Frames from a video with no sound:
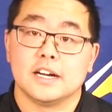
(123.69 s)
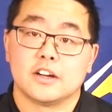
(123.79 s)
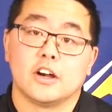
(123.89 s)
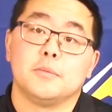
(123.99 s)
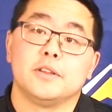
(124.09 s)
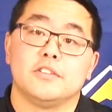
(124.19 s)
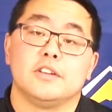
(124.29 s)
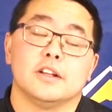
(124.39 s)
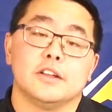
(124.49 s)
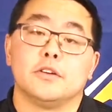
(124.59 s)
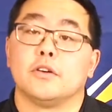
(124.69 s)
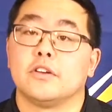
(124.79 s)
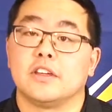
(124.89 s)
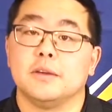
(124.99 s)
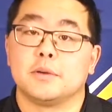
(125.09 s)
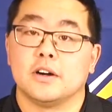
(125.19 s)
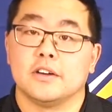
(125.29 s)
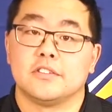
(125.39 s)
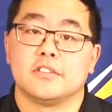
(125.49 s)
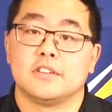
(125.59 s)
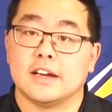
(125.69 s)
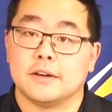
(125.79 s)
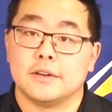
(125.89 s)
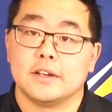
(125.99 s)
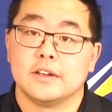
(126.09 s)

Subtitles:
carbon steel in order to keep costs down.